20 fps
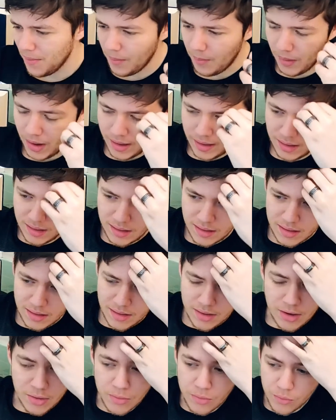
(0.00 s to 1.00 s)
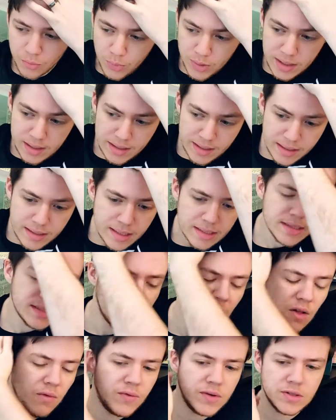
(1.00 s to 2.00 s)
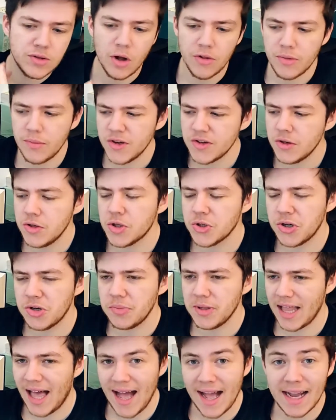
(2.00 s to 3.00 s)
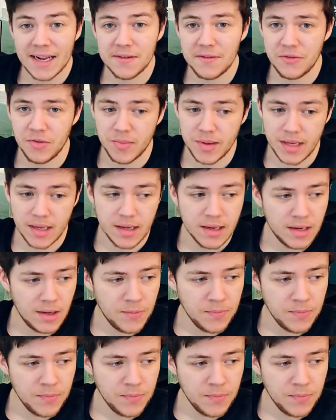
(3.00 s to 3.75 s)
But, reading in itself is not the most enjoyable act for me.